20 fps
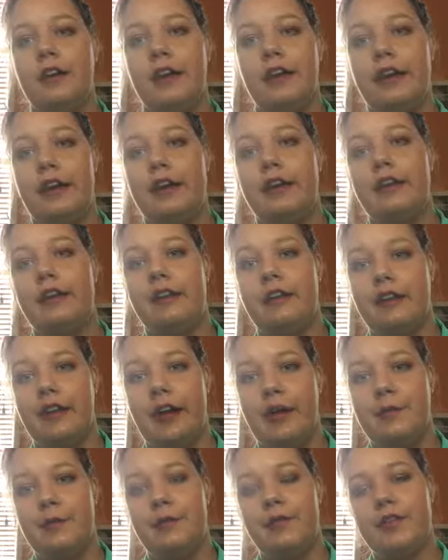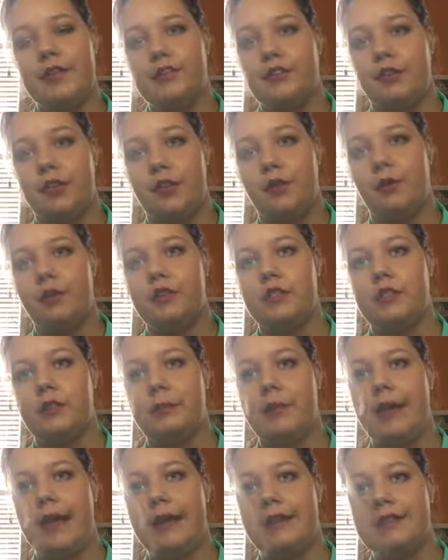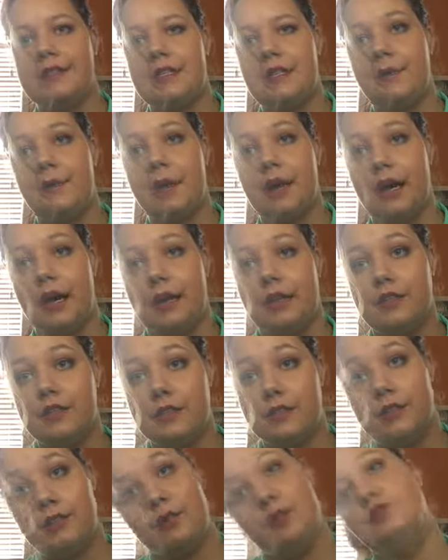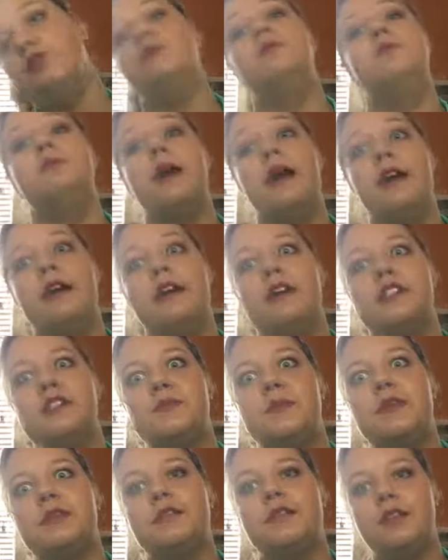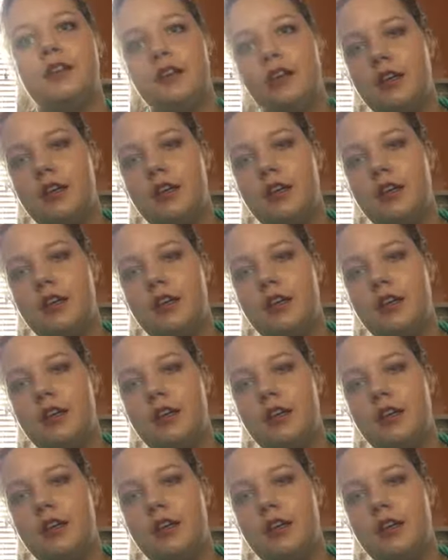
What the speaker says: And I'm eventually going to pass him on to my husband.